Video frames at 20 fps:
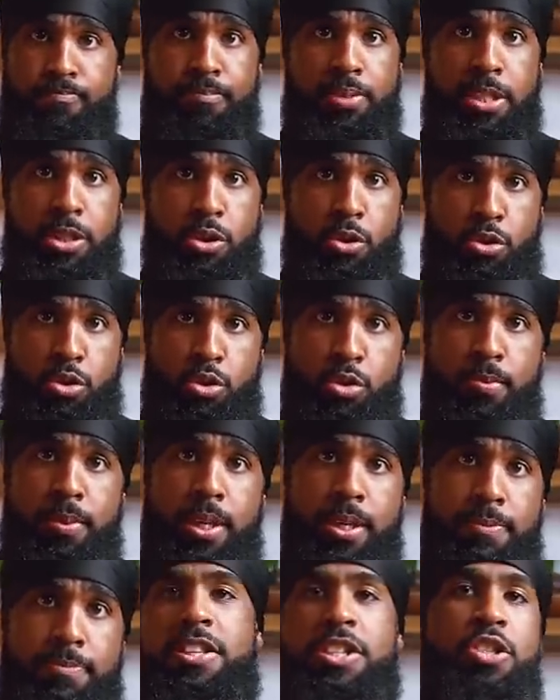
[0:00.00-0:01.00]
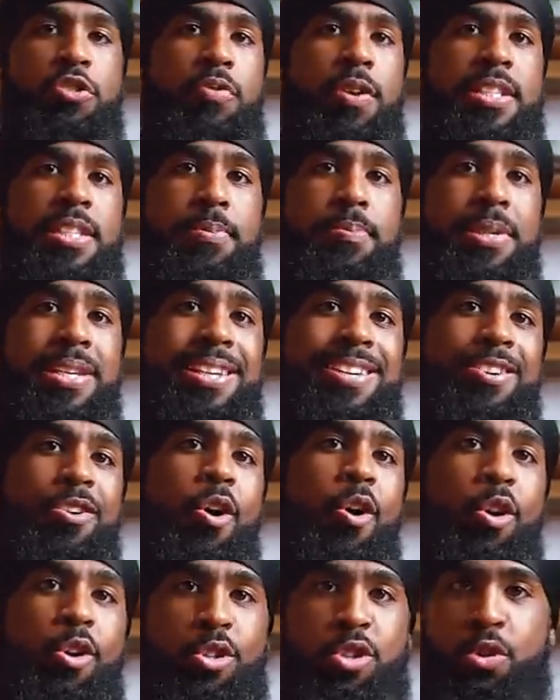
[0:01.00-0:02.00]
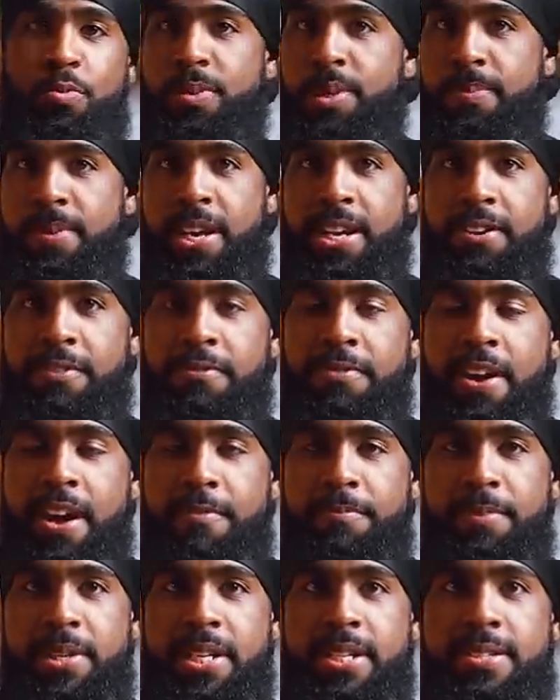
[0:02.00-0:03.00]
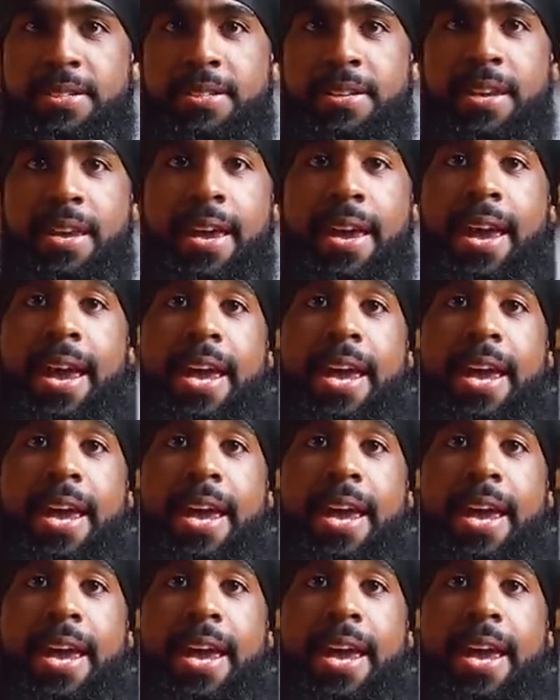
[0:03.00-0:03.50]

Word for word: Please don't sue me. This recipe can also be made in five minutes